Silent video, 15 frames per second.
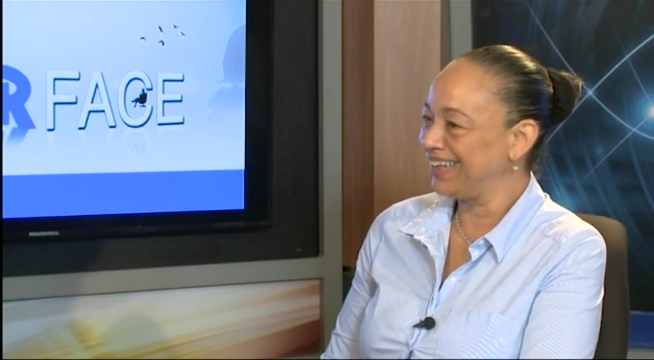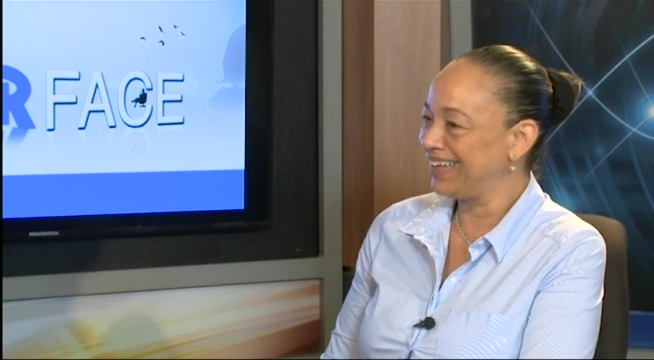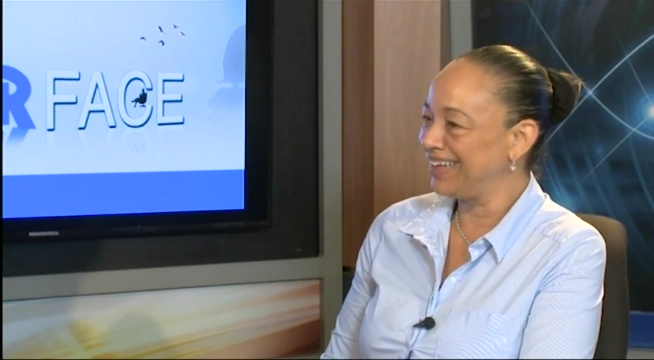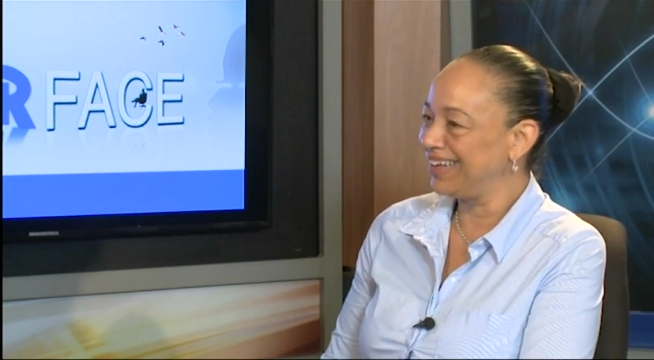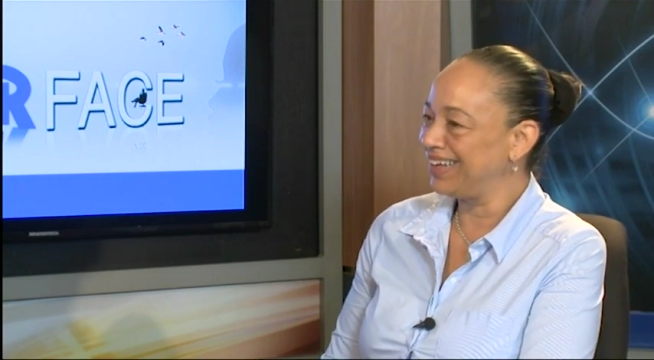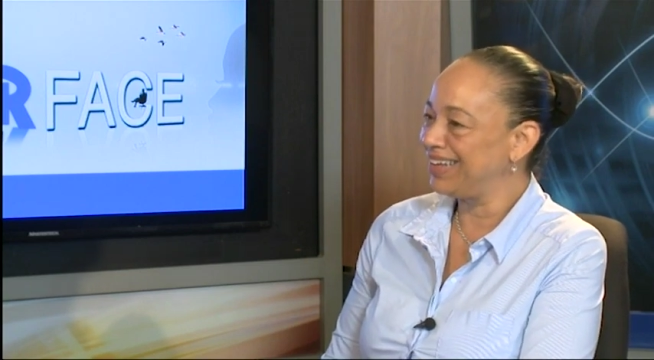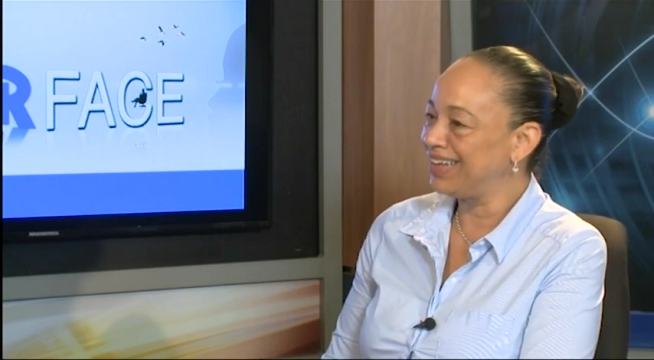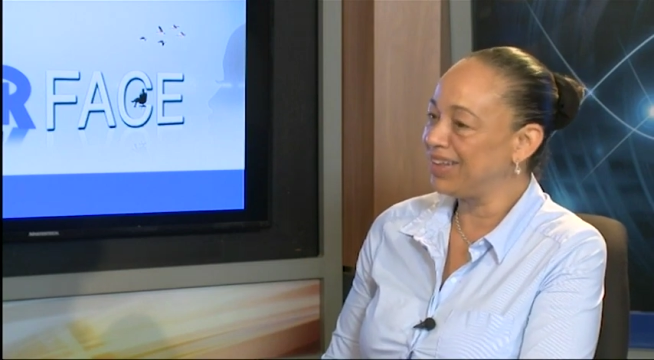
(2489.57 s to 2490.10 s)

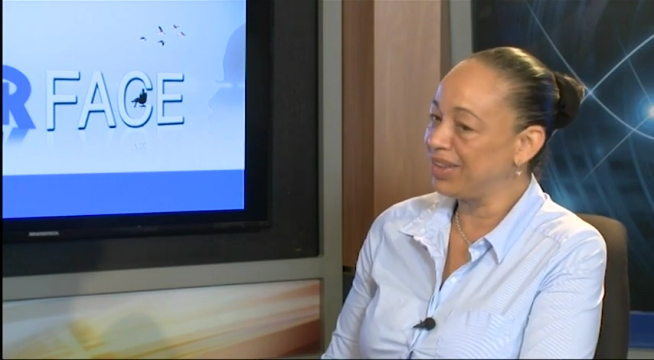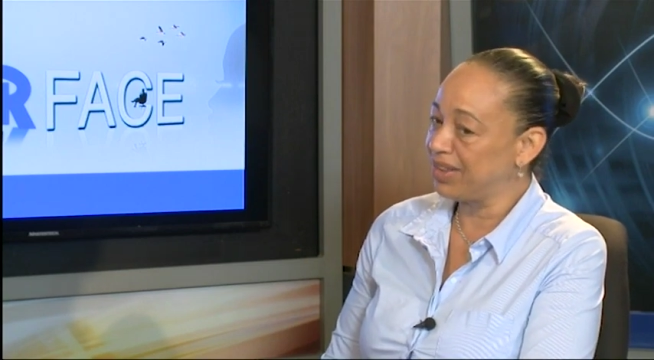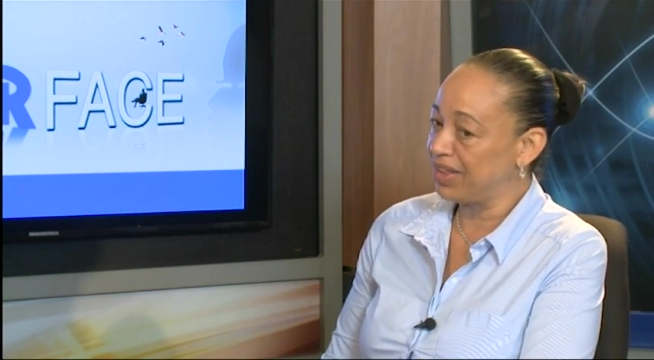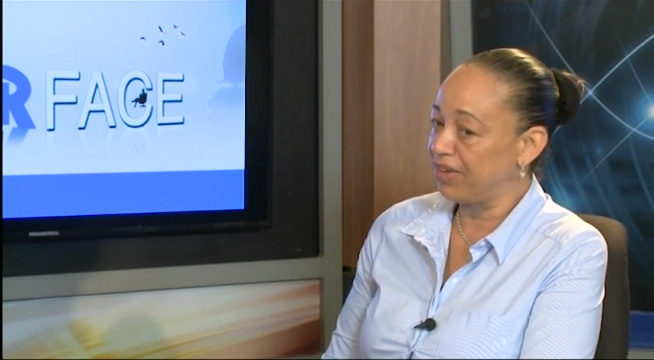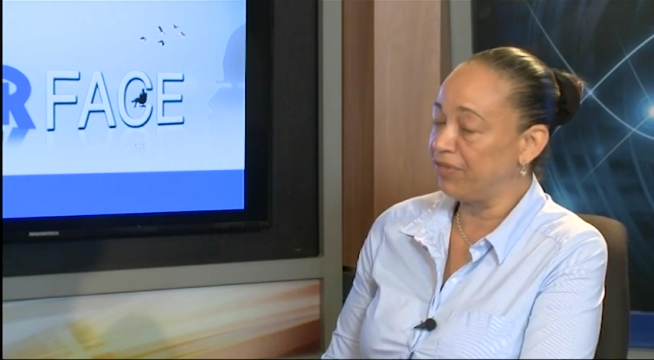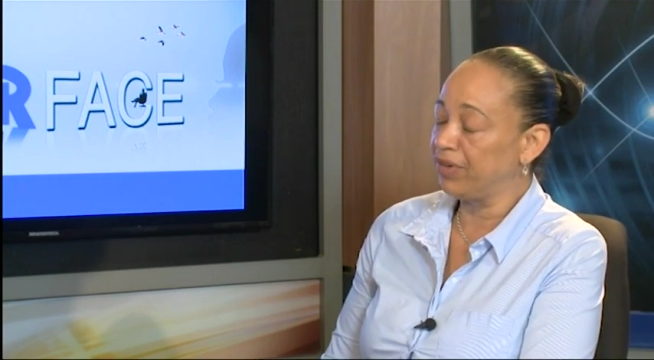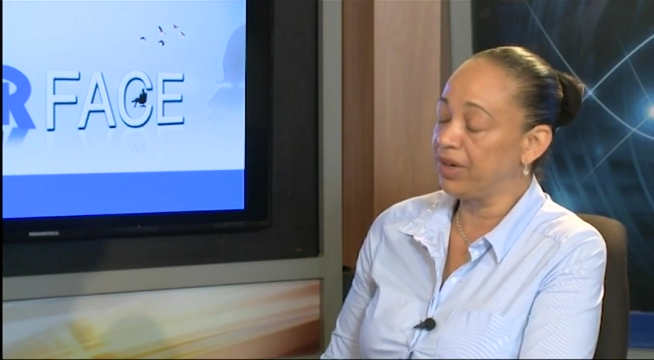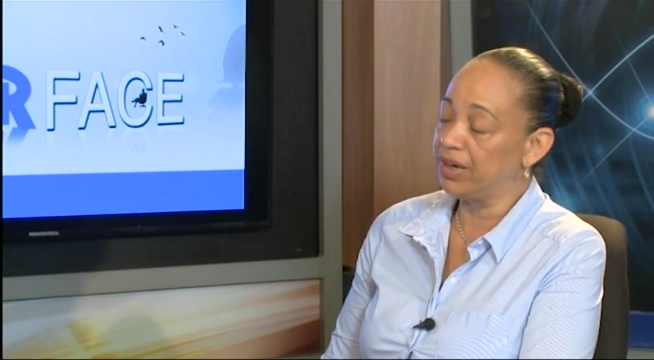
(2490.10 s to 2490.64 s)
It is
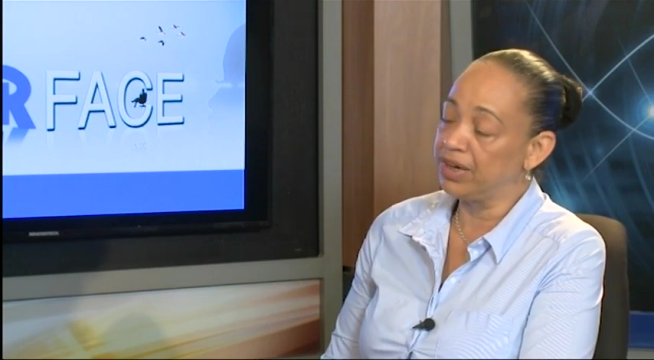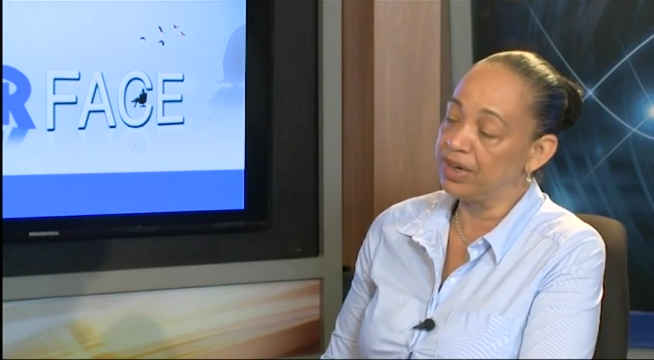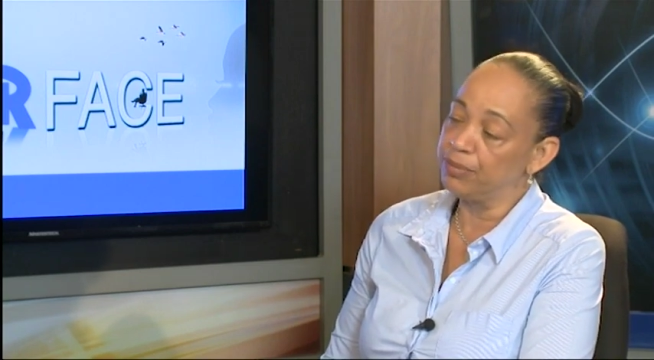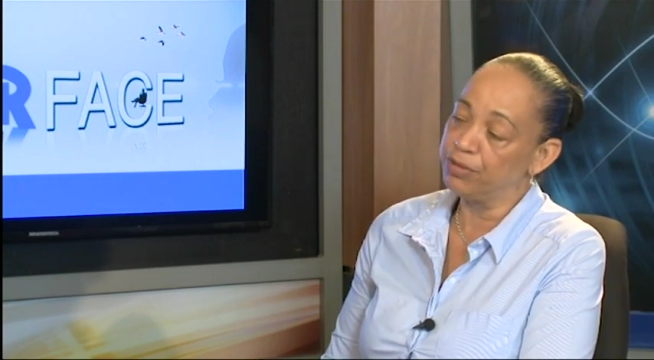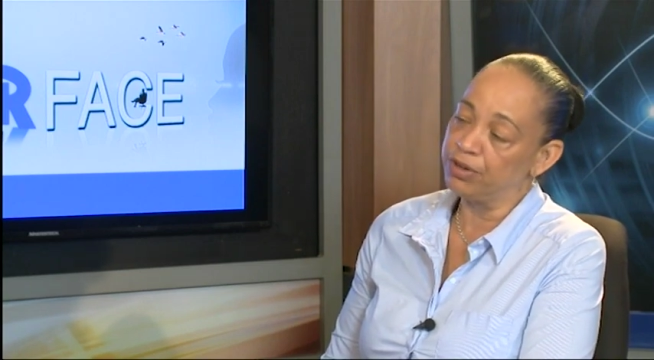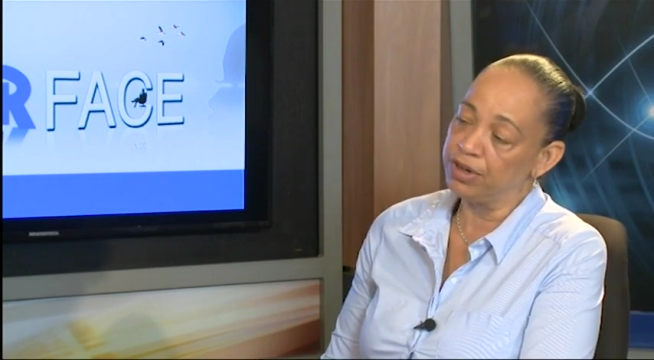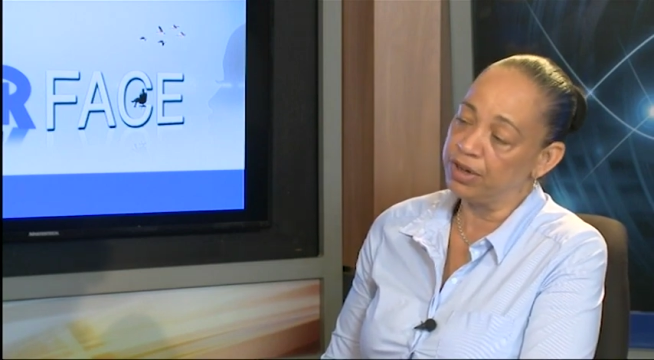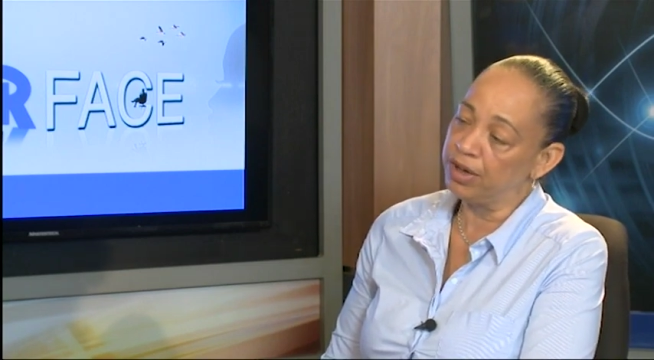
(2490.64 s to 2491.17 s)
definitely a
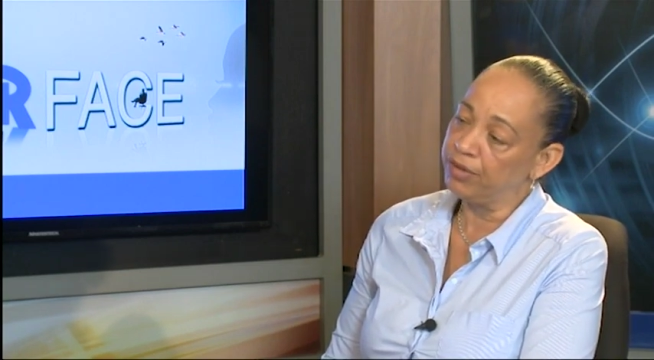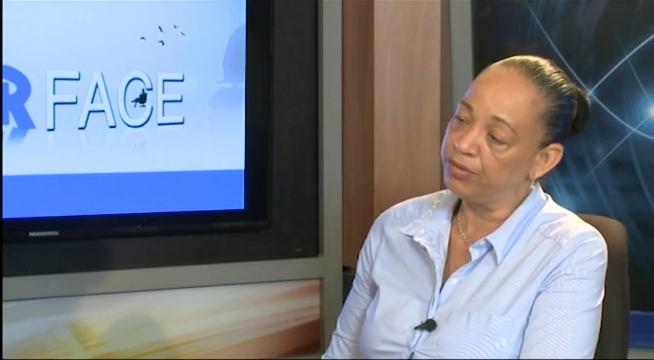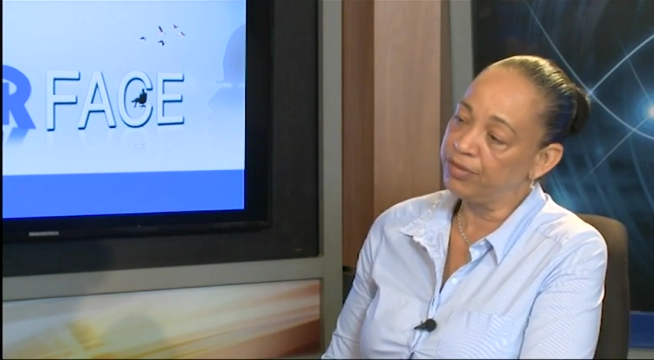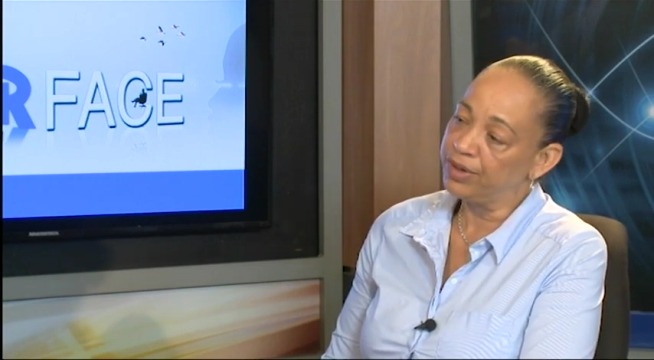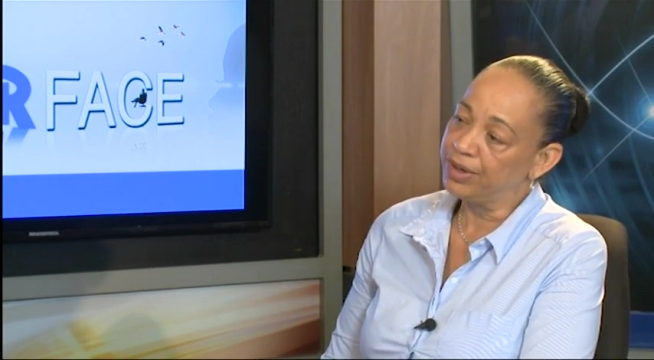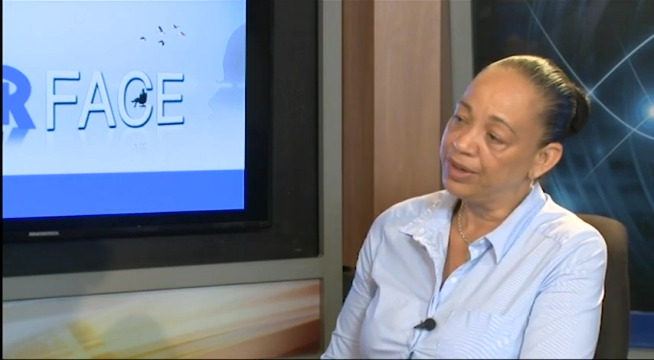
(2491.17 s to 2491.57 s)
labor of love.